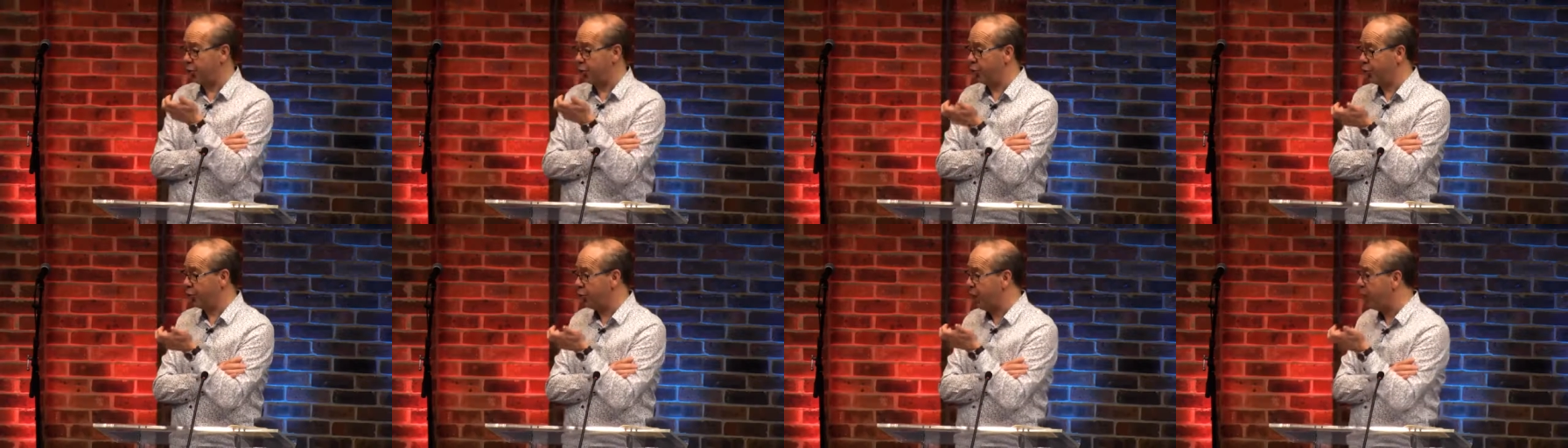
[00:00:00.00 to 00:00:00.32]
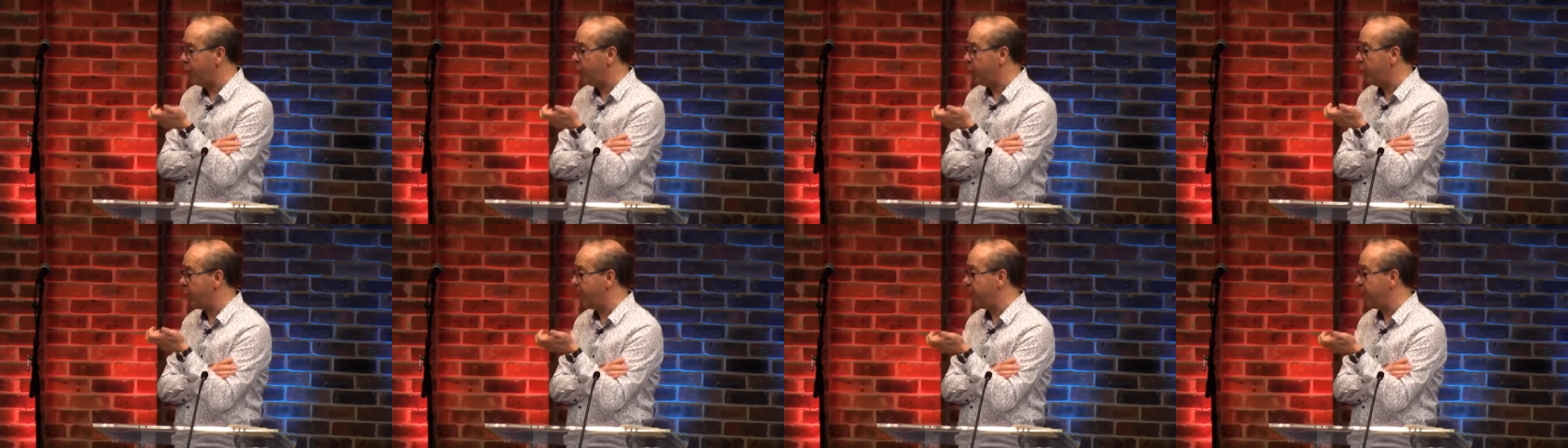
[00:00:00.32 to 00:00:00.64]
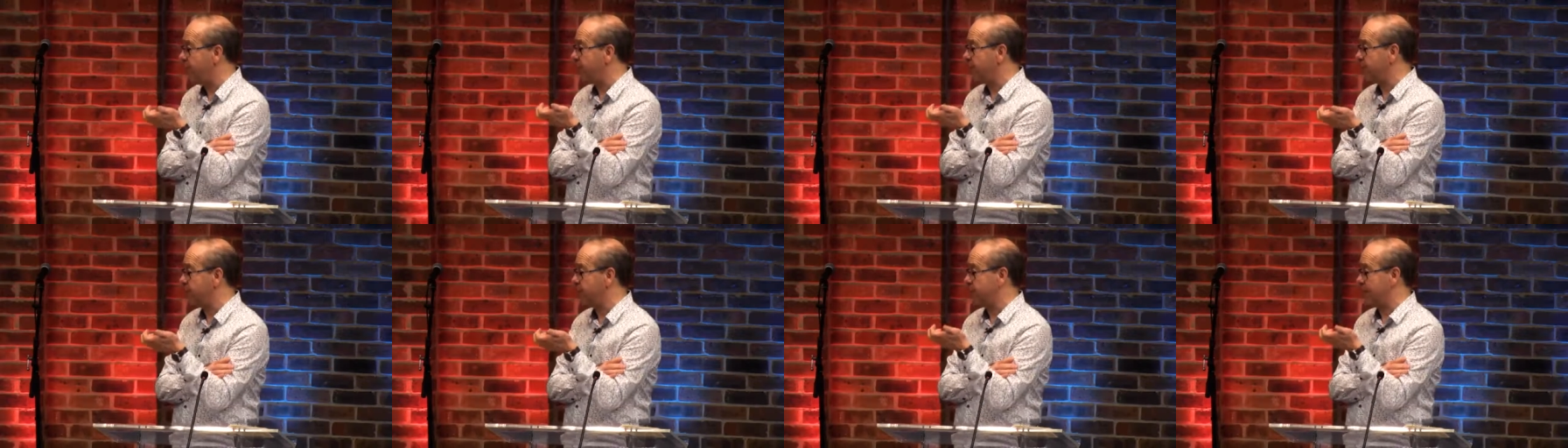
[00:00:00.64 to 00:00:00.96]
You'll know when
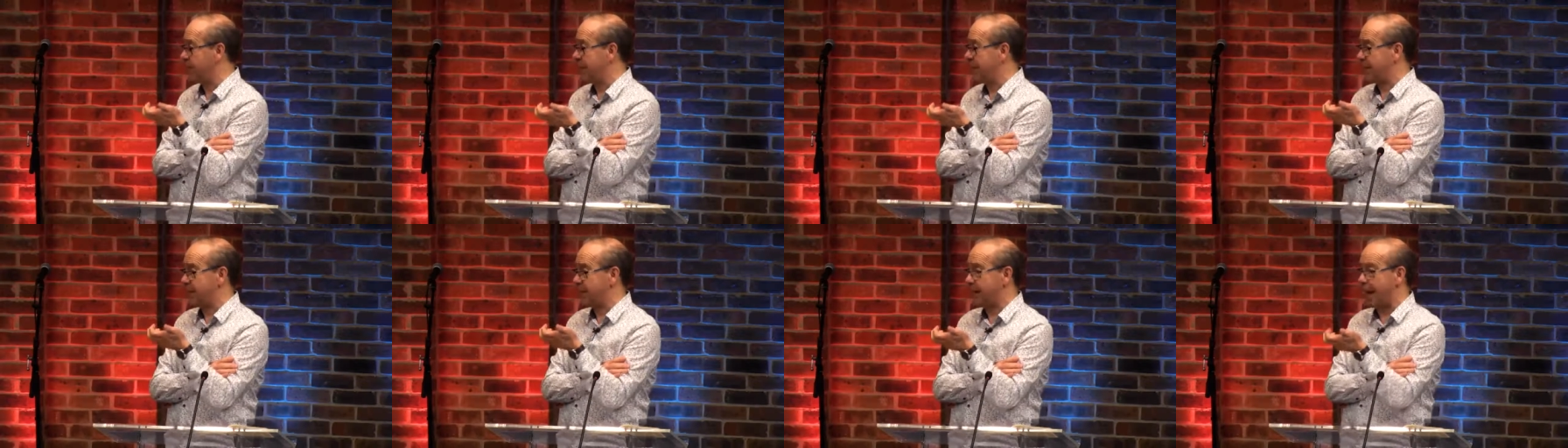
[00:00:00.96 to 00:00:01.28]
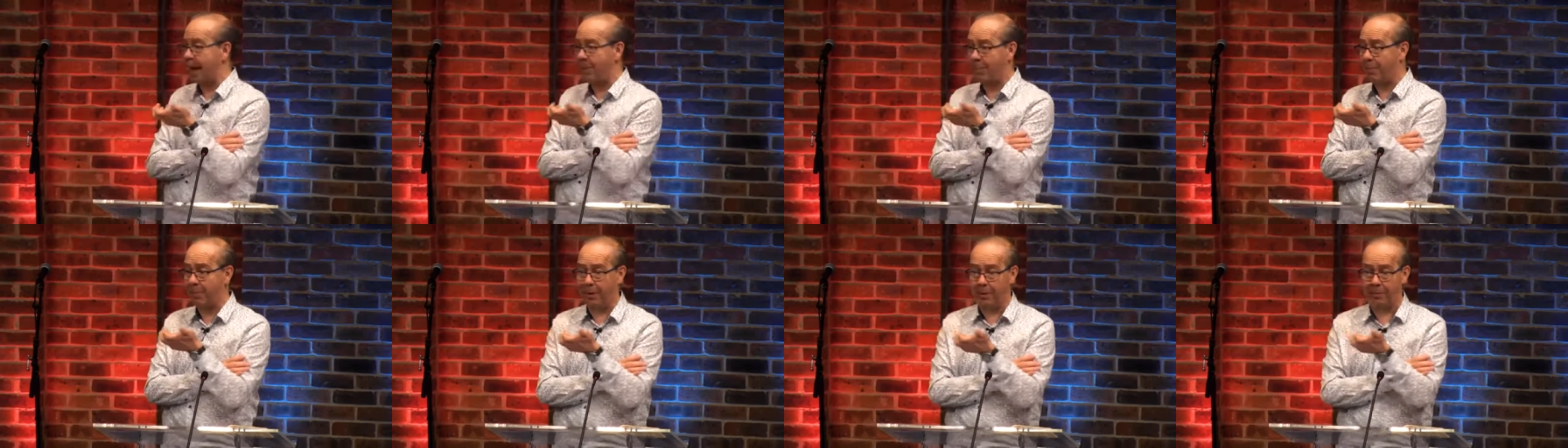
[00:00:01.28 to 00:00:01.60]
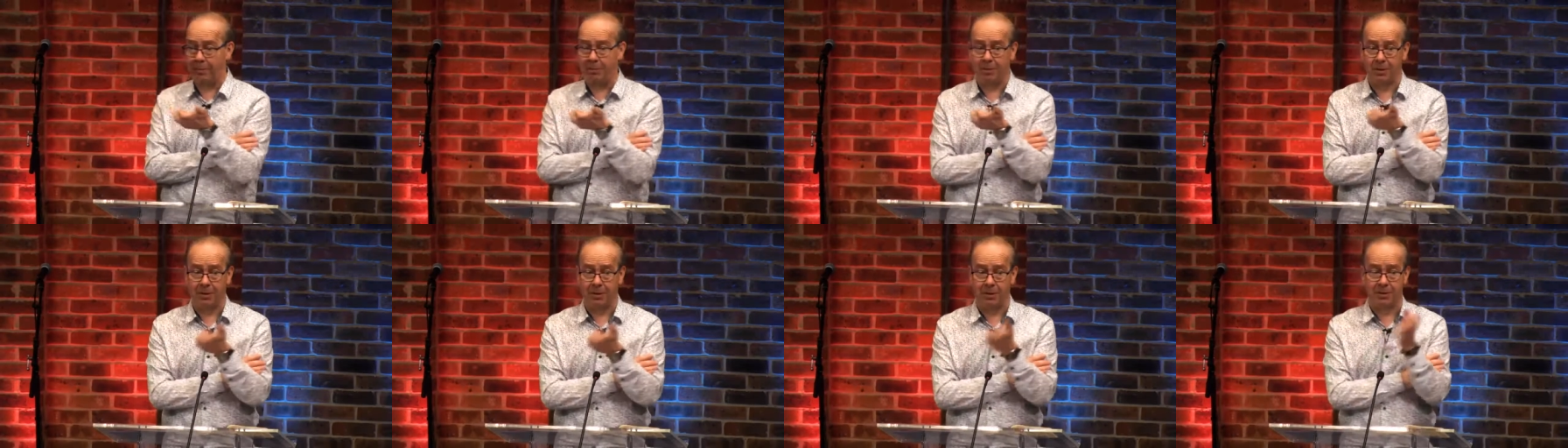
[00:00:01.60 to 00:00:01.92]
these things
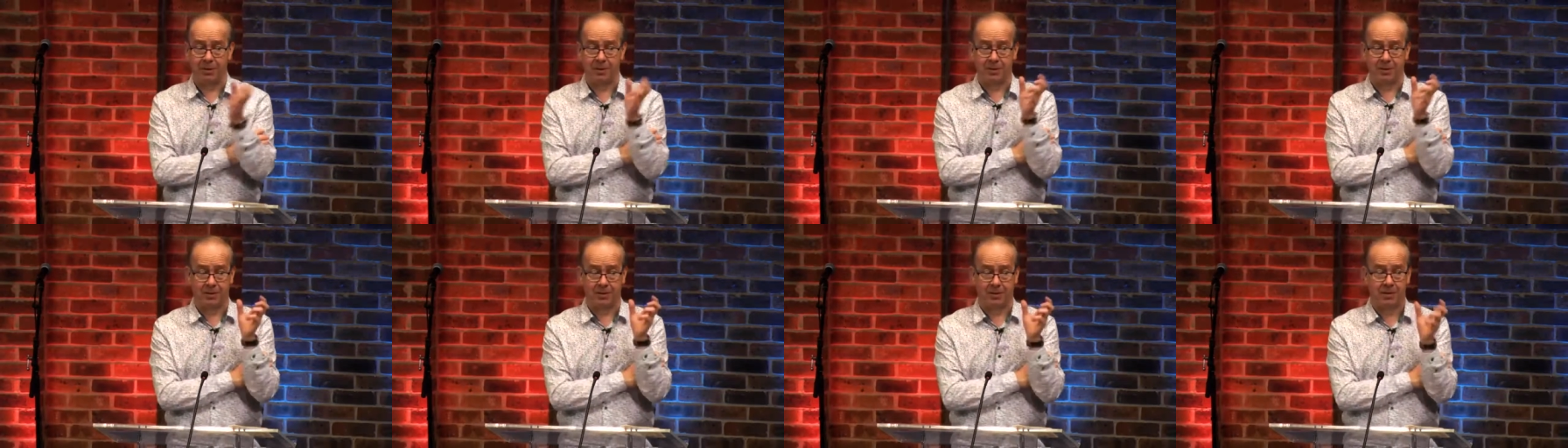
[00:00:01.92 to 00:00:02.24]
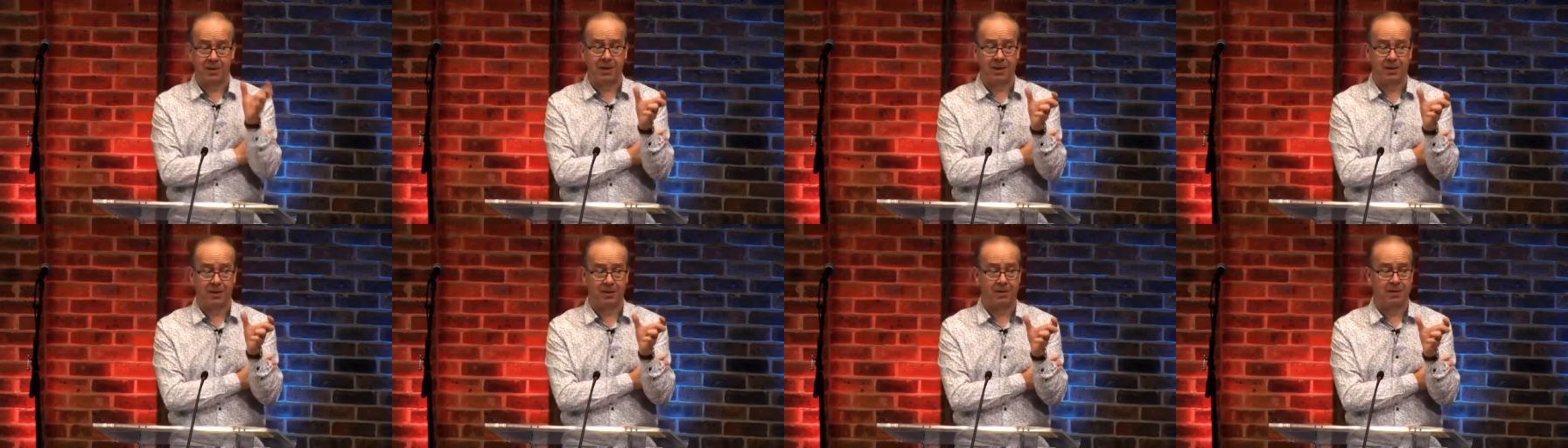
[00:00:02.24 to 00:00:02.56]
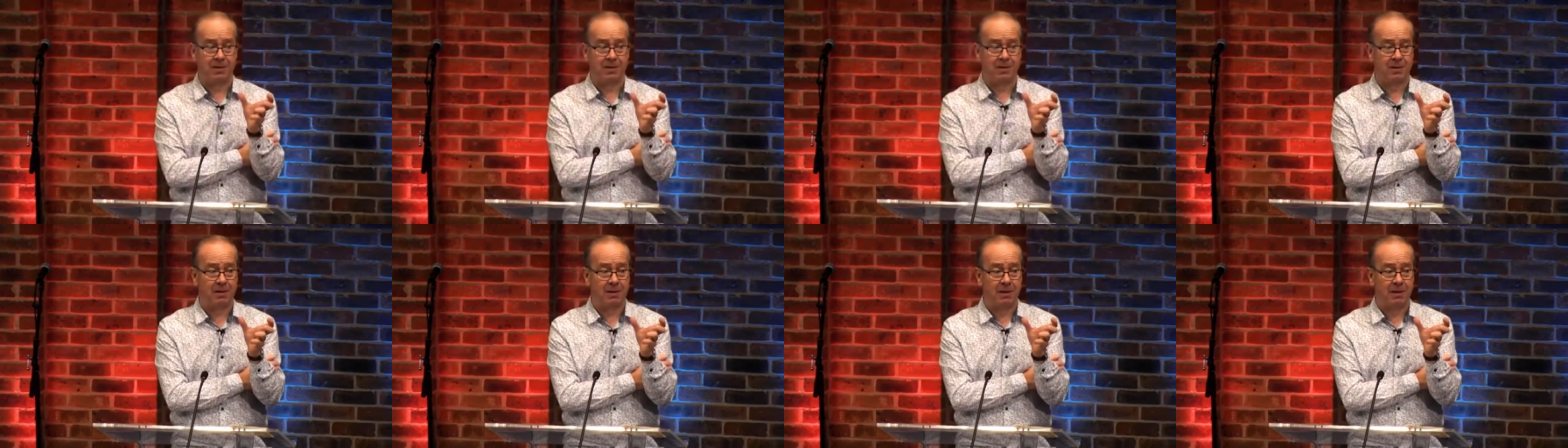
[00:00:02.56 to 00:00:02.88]
happen because
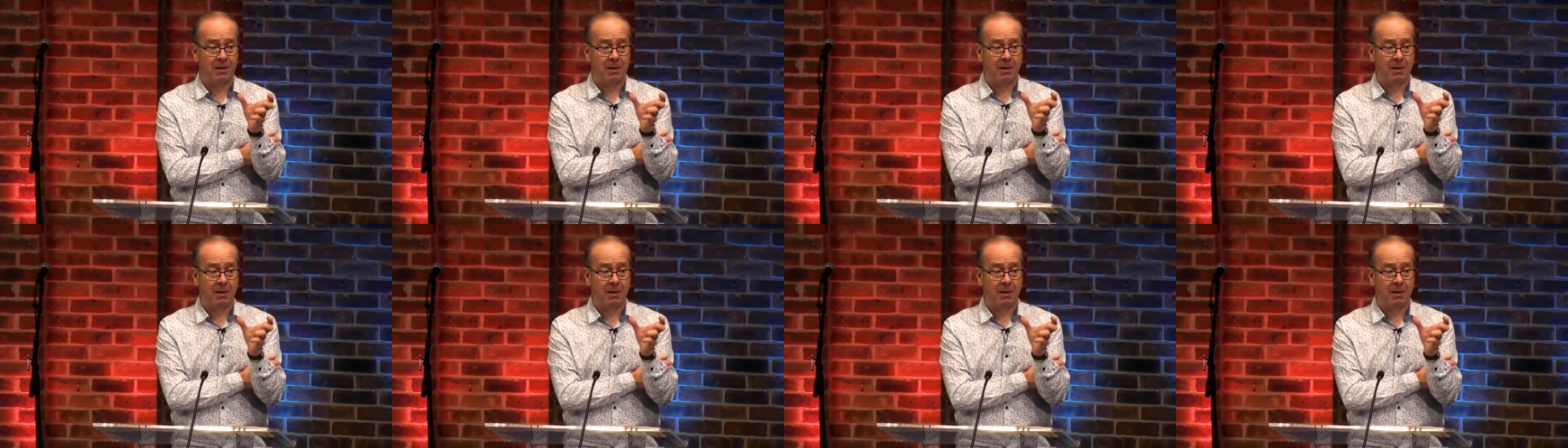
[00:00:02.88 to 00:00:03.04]
this